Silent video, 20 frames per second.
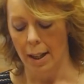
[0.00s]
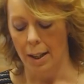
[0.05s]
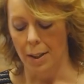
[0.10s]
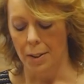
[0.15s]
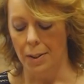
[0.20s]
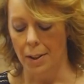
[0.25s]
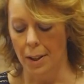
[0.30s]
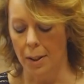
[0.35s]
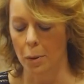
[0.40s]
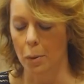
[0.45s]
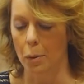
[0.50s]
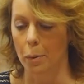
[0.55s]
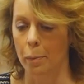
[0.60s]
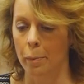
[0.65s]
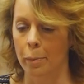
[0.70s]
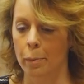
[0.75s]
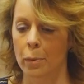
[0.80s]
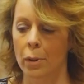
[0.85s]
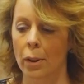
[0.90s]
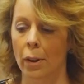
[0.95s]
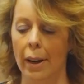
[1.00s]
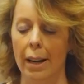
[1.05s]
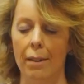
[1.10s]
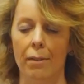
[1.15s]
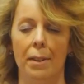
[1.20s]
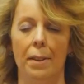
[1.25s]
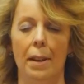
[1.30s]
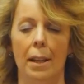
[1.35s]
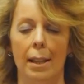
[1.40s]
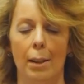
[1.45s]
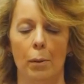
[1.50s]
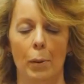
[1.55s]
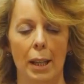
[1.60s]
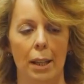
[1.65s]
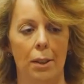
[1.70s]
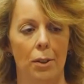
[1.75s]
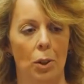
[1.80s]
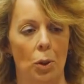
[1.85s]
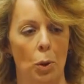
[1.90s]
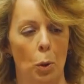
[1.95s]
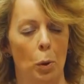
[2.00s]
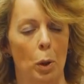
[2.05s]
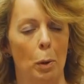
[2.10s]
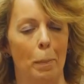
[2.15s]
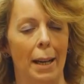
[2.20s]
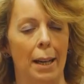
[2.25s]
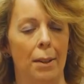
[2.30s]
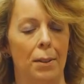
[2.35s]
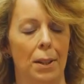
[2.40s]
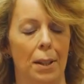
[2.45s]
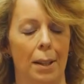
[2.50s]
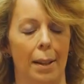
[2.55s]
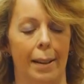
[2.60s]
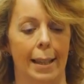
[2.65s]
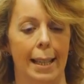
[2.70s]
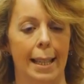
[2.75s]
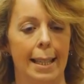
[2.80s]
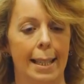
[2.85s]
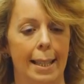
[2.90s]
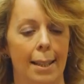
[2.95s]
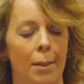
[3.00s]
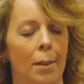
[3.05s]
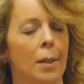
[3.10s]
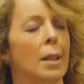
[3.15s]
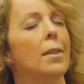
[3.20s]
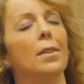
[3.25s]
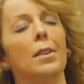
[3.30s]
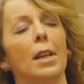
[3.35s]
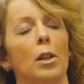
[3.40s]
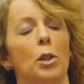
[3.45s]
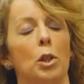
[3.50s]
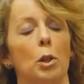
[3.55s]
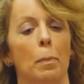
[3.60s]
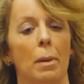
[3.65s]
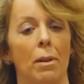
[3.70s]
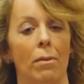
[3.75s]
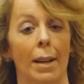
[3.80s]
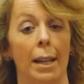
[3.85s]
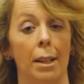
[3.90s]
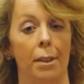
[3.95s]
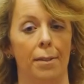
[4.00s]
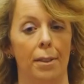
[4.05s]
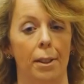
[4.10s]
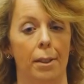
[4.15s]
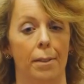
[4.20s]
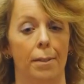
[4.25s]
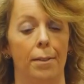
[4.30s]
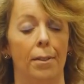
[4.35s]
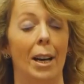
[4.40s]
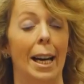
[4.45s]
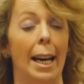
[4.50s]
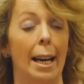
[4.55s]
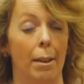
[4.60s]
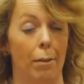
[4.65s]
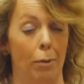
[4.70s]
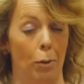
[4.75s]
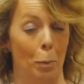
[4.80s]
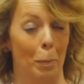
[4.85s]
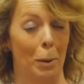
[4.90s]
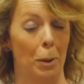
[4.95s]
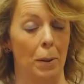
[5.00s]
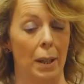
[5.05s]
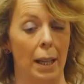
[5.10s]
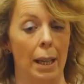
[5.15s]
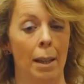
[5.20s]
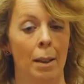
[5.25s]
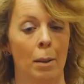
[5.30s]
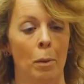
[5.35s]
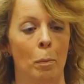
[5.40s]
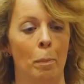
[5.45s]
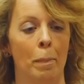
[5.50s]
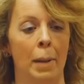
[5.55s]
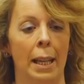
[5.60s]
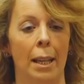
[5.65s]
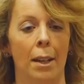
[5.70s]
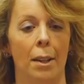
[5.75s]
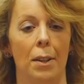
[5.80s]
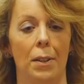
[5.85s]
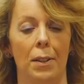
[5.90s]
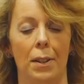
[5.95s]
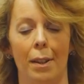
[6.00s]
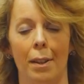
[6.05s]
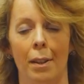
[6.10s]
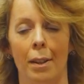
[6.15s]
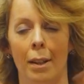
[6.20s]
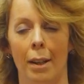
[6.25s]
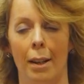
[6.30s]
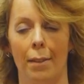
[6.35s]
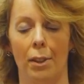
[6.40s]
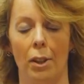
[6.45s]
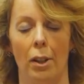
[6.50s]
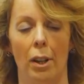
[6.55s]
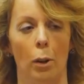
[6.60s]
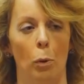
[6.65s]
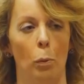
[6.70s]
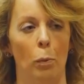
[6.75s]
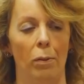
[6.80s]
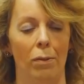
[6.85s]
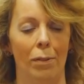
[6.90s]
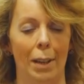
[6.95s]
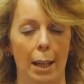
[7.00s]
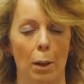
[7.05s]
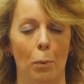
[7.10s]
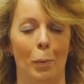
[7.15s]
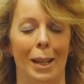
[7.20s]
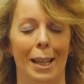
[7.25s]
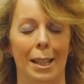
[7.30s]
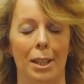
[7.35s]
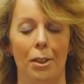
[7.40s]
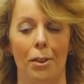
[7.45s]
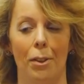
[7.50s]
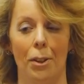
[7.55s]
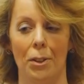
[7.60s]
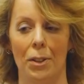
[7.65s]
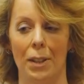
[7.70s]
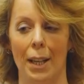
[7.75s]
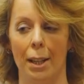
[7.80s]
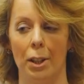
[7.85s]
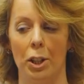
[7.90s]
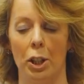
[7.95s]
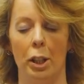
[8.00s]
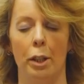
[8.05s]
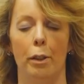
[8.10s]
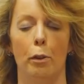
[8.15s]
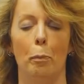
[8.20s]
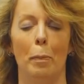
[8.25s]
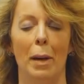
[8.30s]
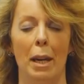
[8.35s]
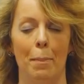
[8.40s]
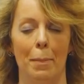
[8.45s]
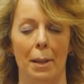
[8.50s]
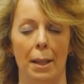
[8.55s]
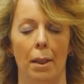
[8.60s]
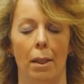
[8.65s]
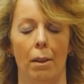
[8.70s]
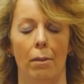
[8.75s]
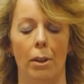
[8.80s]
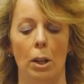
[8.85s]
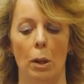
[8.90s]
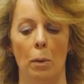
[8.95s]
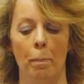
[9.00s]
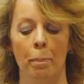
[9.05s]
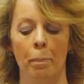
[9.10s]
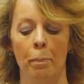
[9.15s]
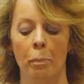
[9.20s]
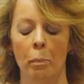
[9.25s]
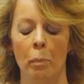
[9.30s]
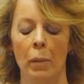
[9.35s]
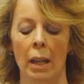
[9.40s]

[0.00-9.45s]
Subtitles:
So not everything that we're going to talk about tonight is going to be relevant for everybody, because I've got a really wide cross-section of people in the room.